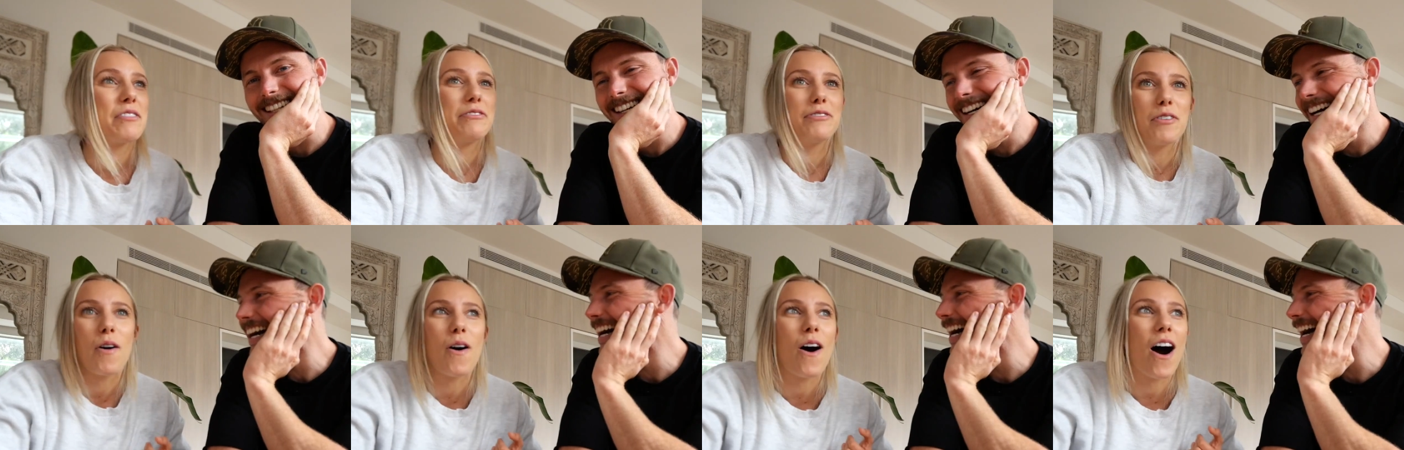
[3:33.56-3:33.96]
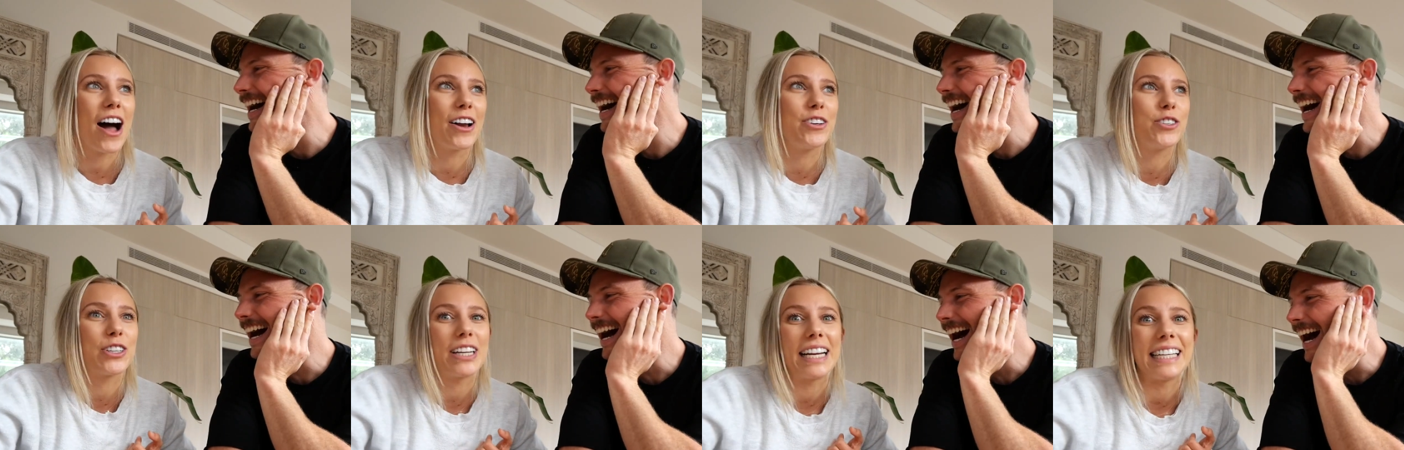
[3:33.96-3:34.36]
Speaker 1: four
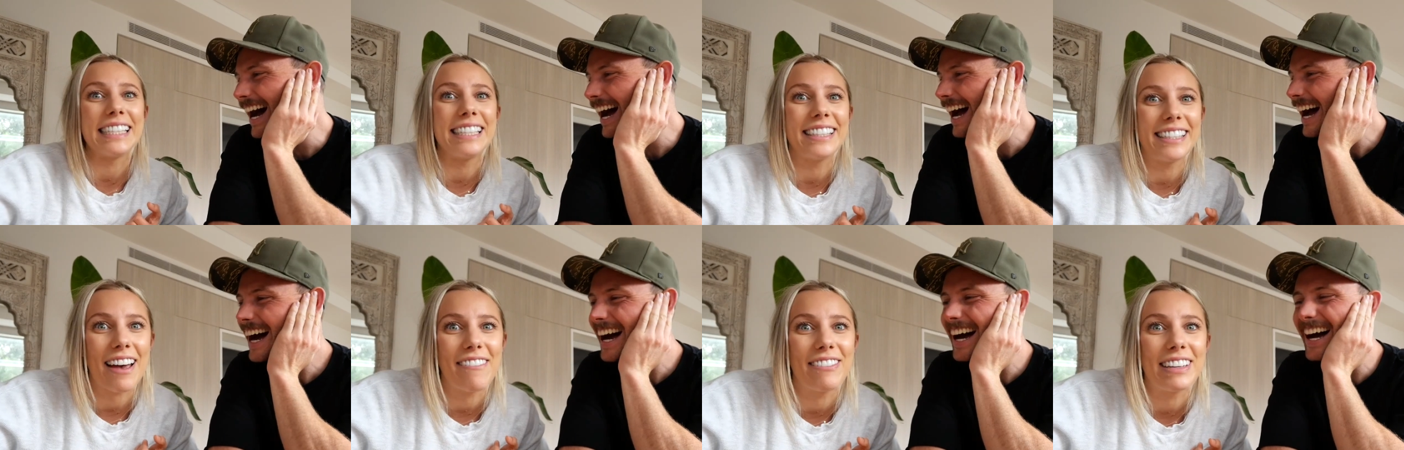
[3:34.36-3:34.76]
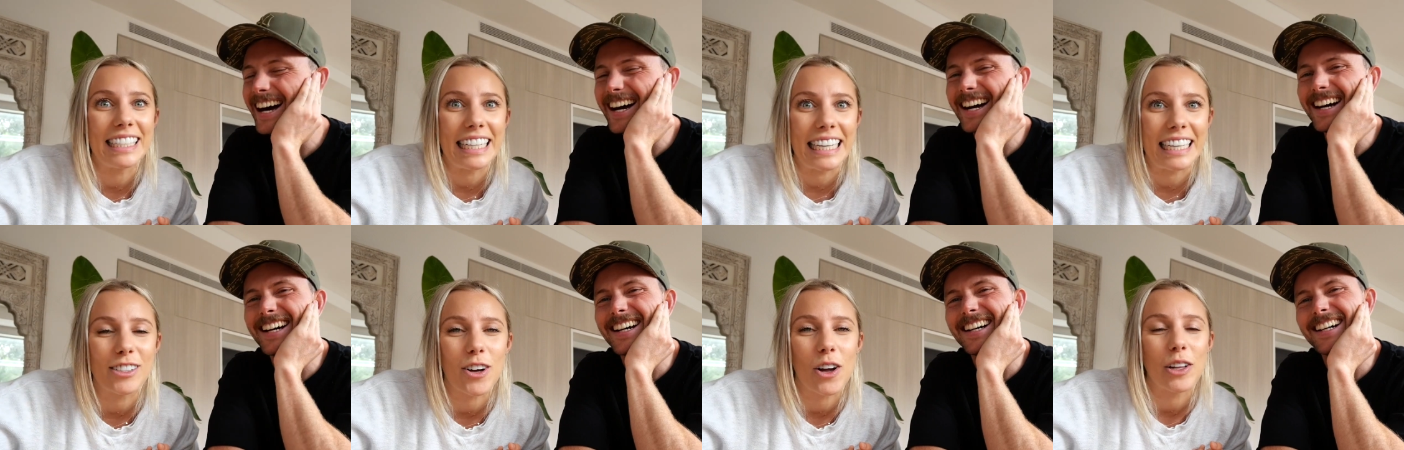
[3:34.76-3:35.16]
hundred and
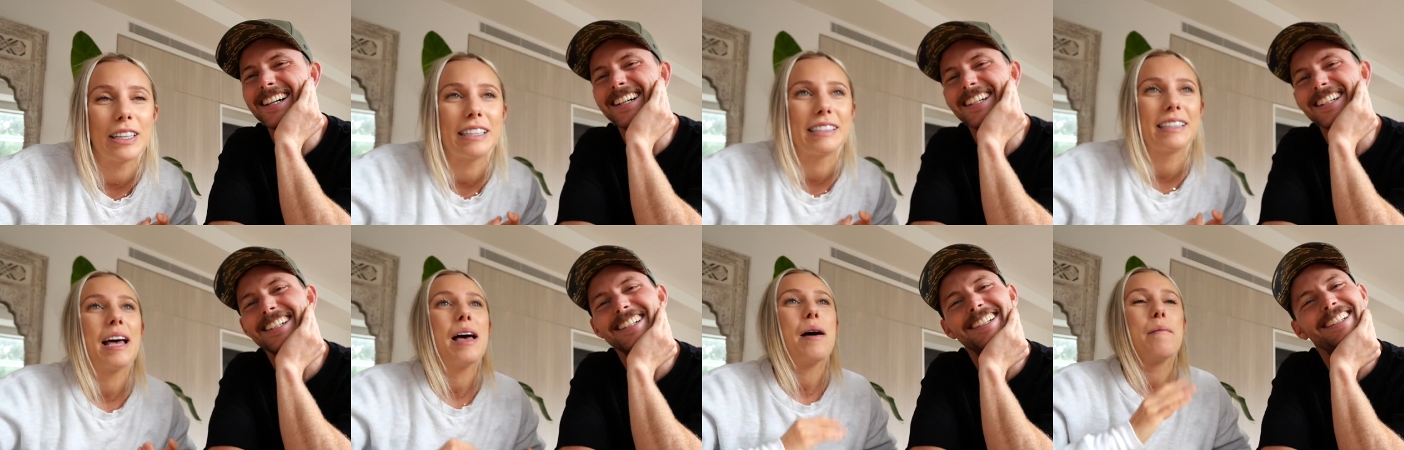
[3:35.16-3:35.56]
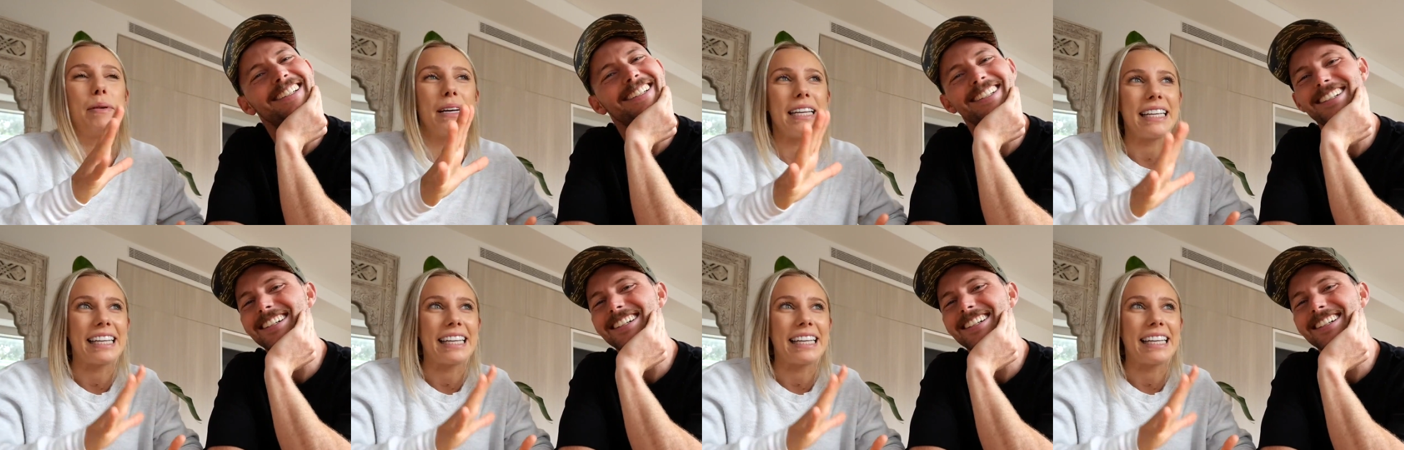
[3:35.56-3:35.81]
seventy dollars. But